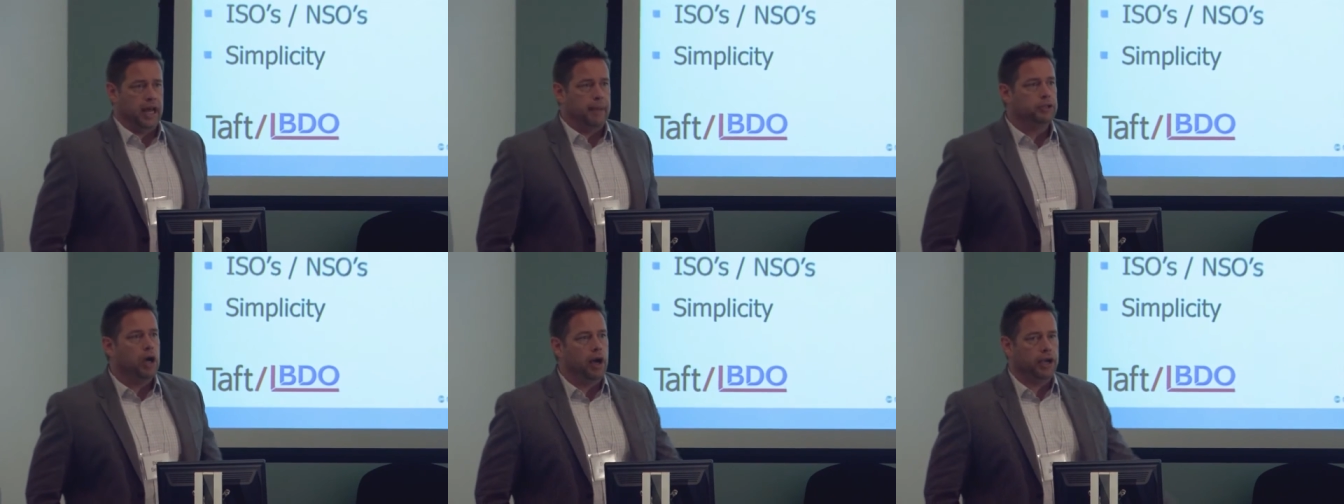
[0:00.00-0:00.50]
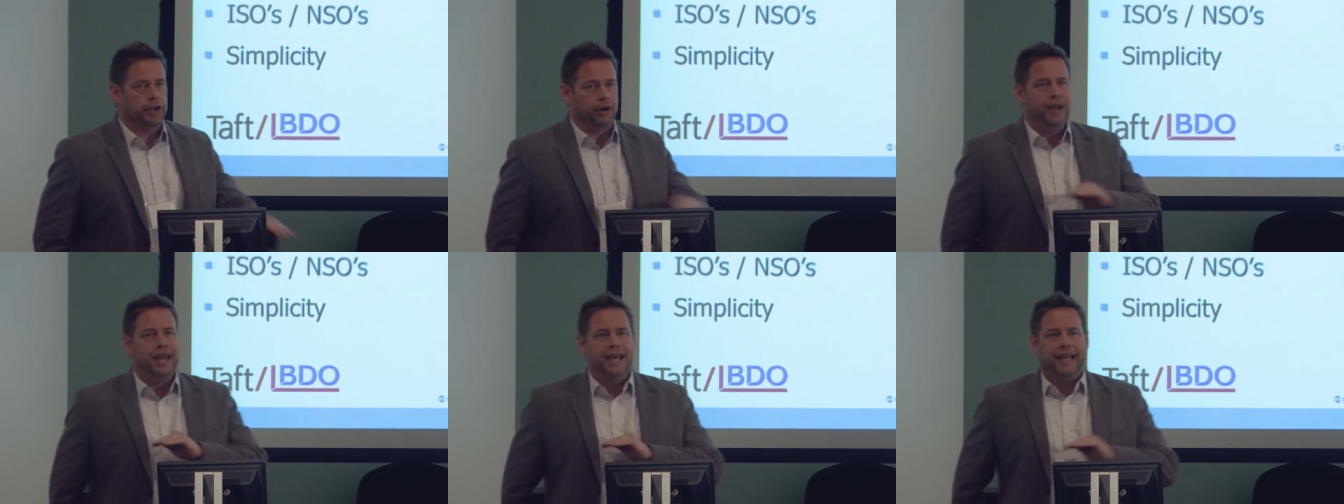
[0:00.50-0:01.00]
Now I'm talking
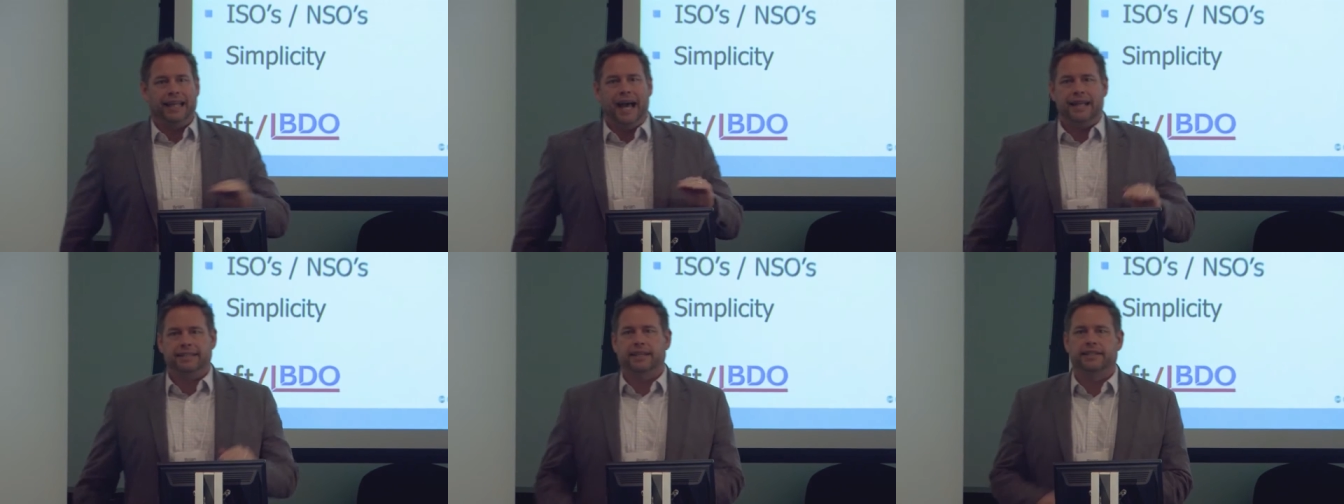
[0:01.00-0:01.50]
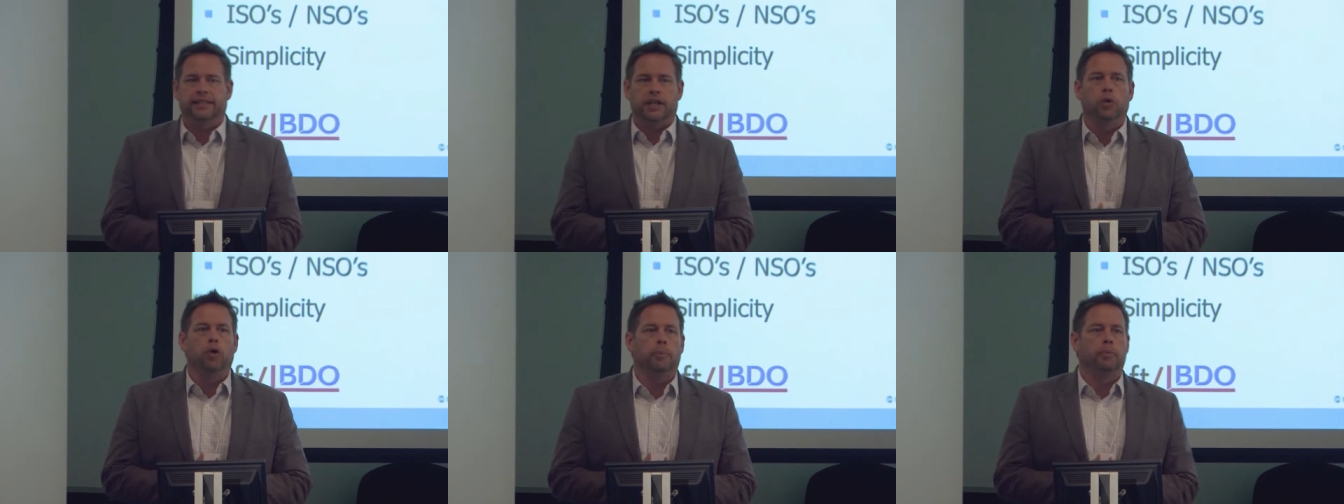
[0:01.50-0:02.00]
your classic
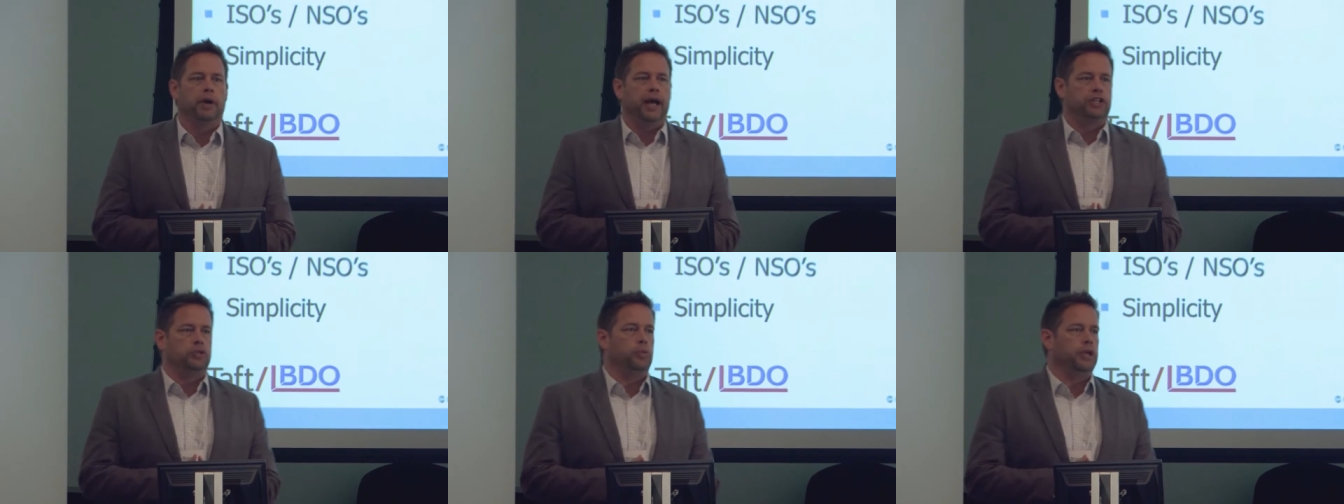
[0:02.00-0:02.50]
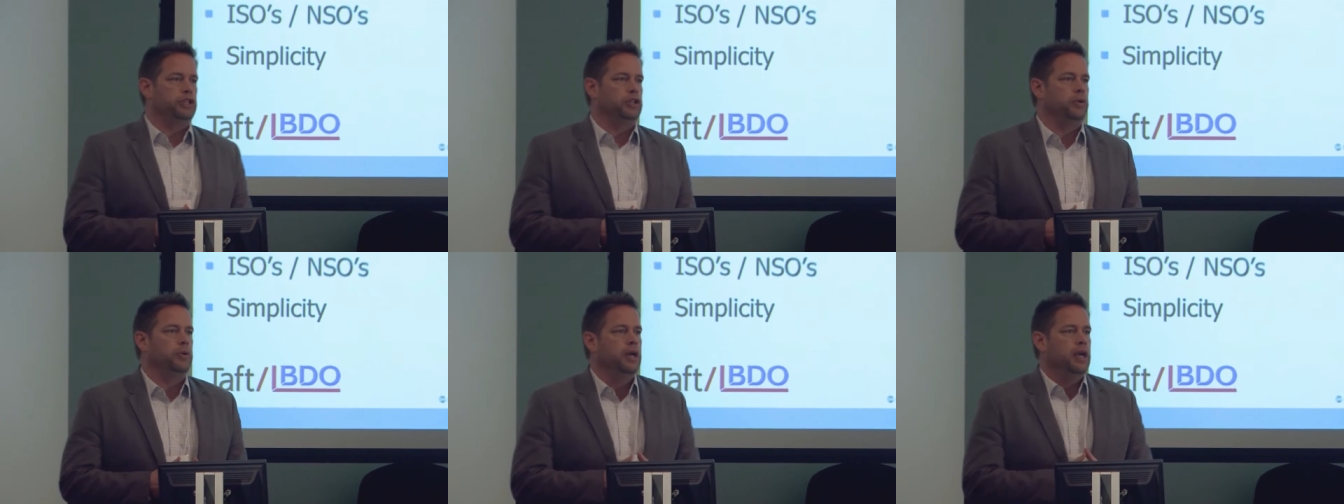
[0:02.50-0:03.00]
C corporation, which
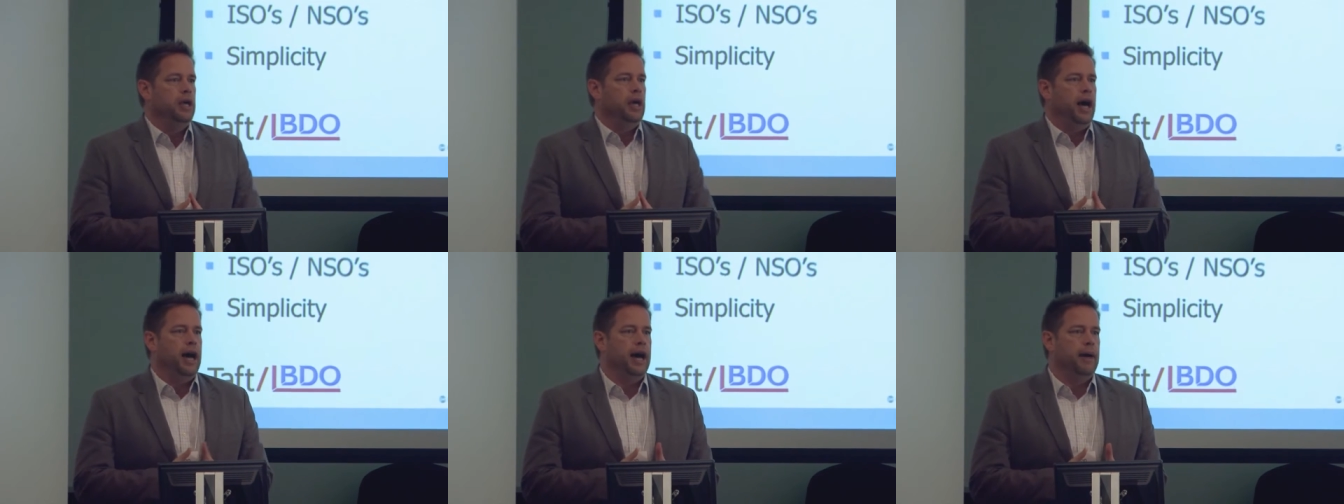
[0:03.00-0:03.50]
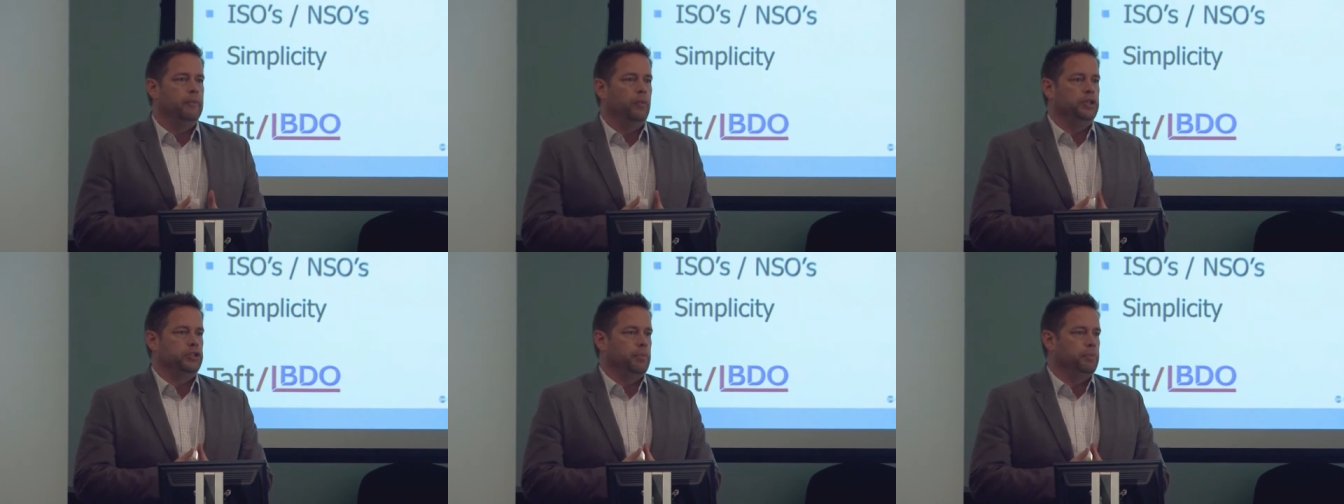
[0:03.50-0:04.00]
you, um,
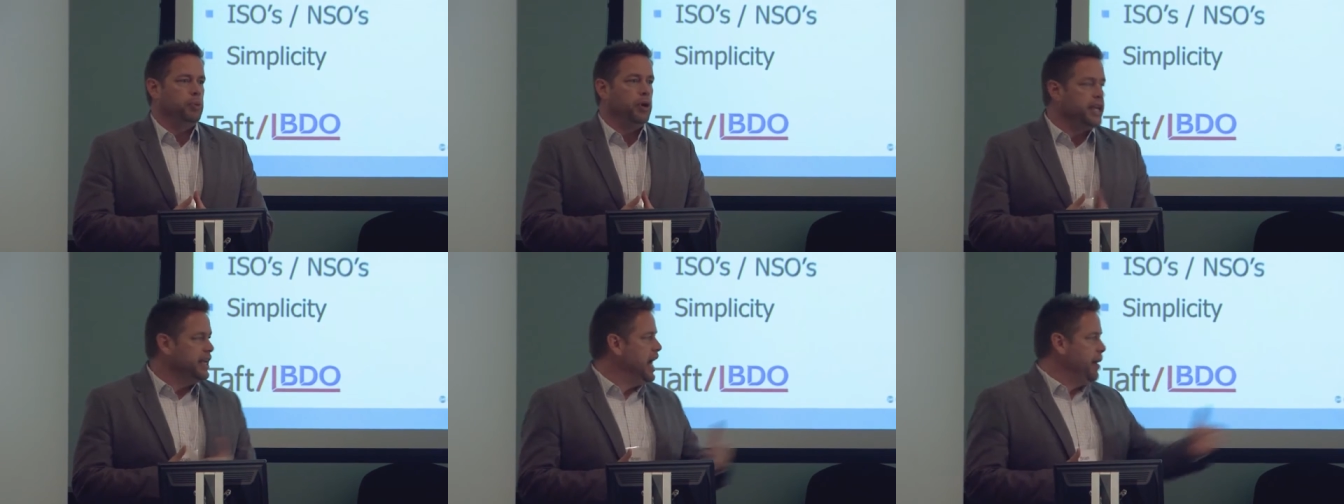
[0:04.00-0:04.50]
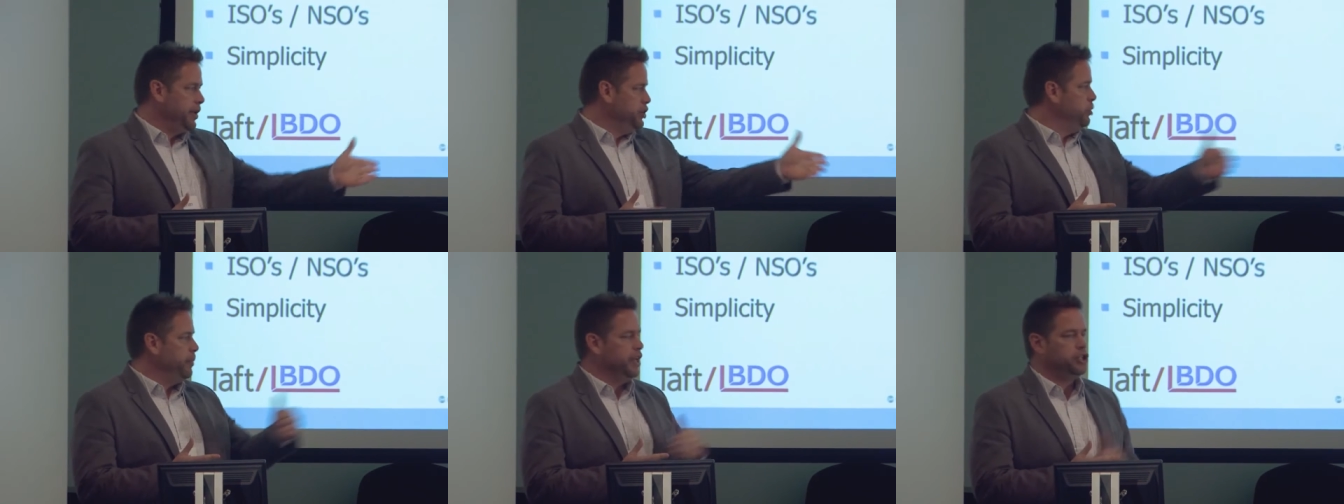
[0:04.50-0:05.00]
which are pretty common as
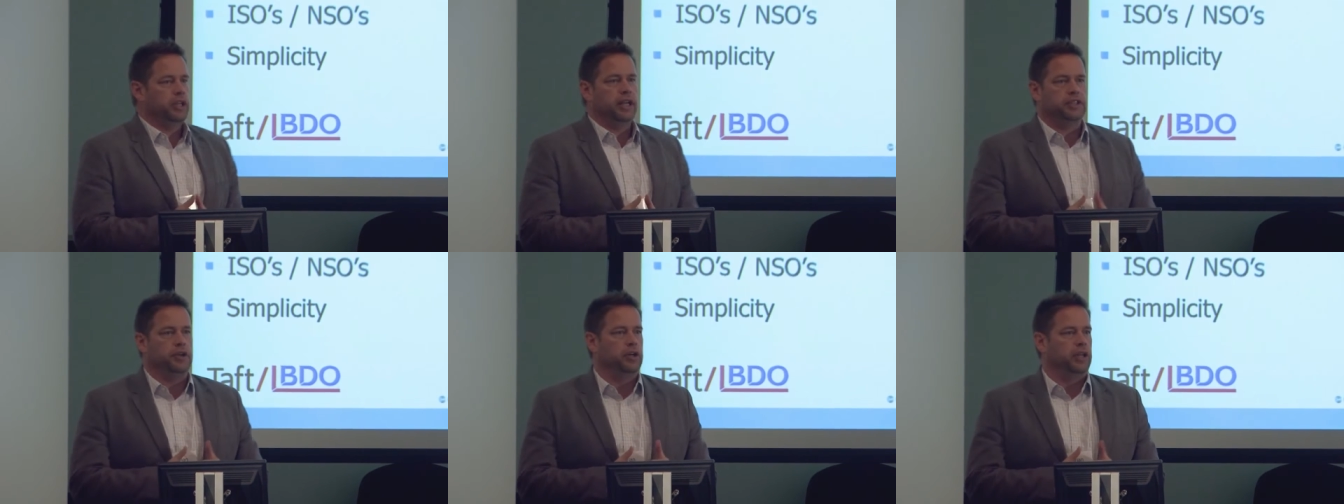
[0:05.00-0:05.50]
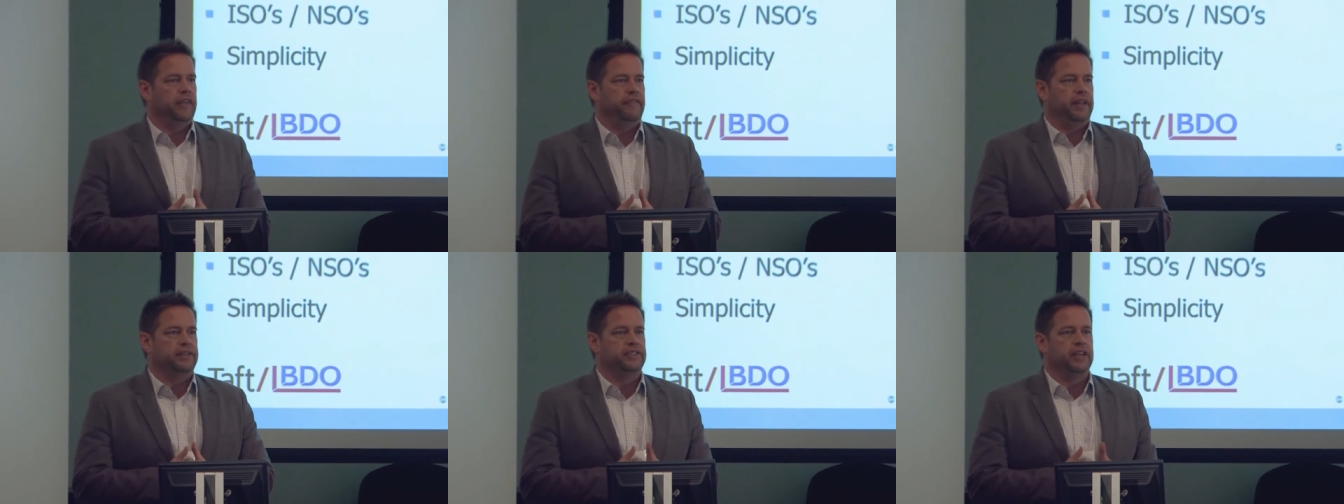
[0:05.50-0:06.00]
you mentioned. And certainly, if
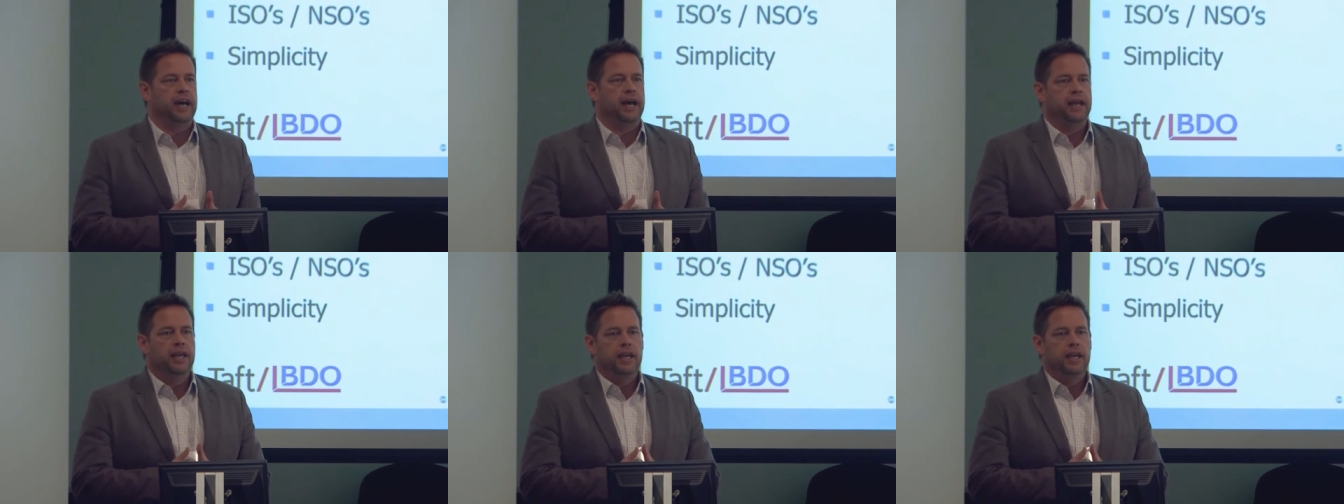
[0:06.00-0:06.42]
it's uh,